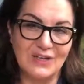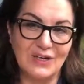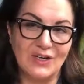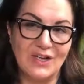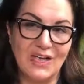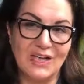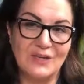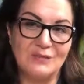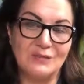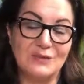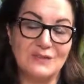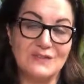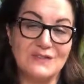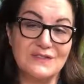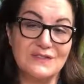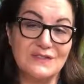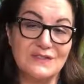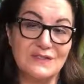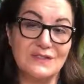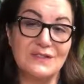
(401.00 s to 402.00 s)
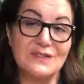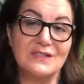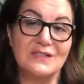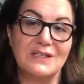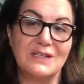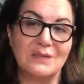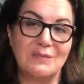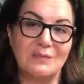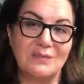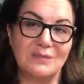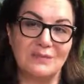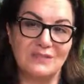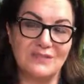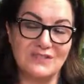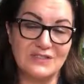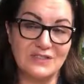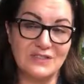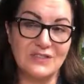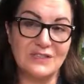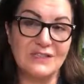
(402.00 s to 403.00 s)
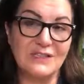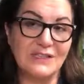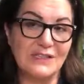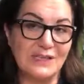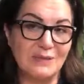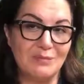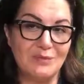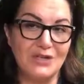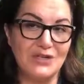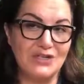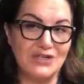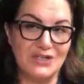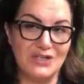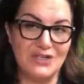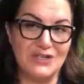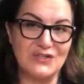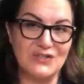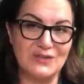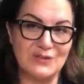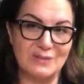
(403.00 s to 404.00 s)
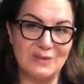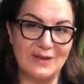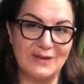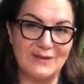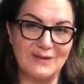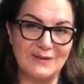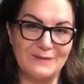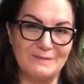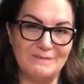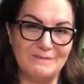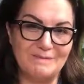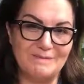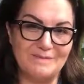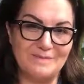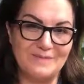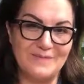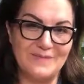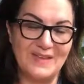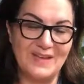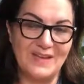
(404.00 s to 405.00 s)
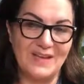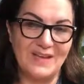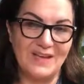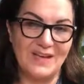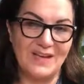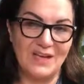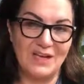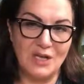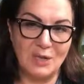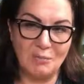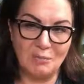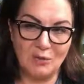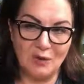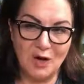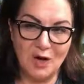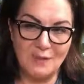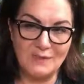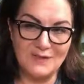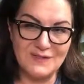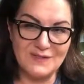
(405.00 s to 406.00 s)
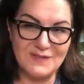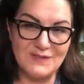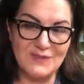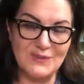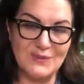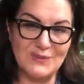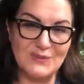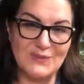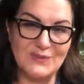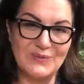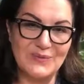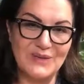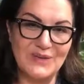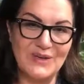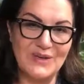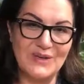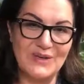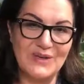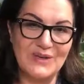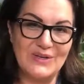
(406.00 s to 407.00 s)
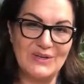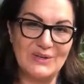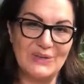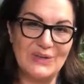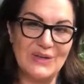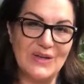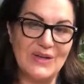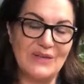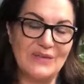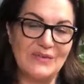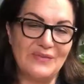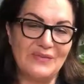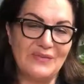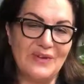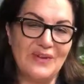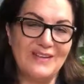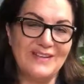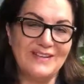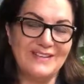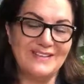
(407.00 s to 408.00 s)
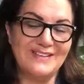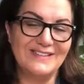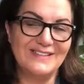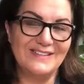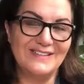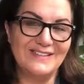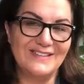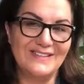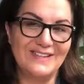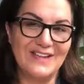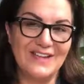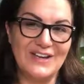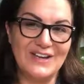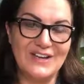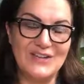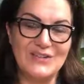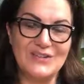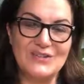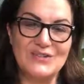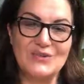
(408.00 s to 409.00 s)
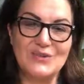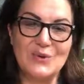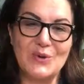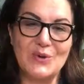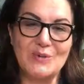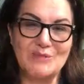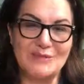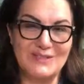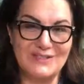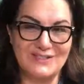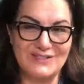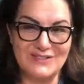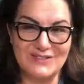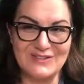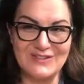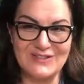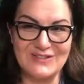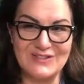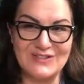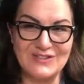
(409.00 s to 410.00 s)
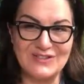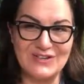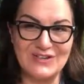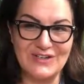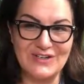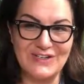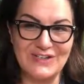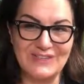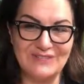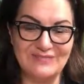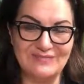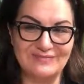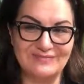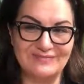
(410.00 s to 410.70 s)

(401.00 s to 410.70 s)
life will certainly be changed to better. And I promise you, you'll have fun and enjoyment on this journey.